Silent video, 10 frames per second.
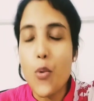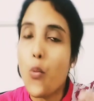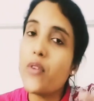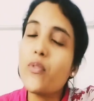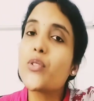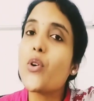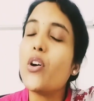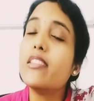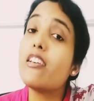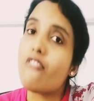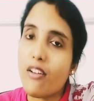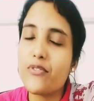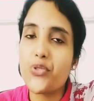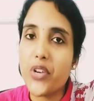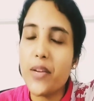One was called the rough
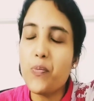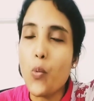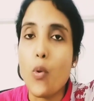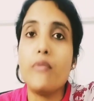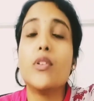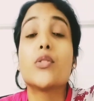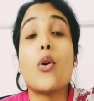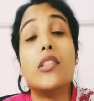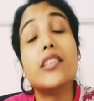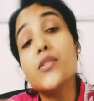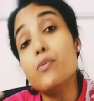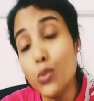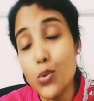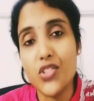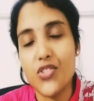strain, one was called the
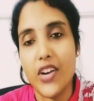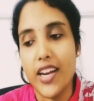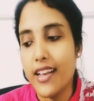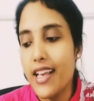smooth strain.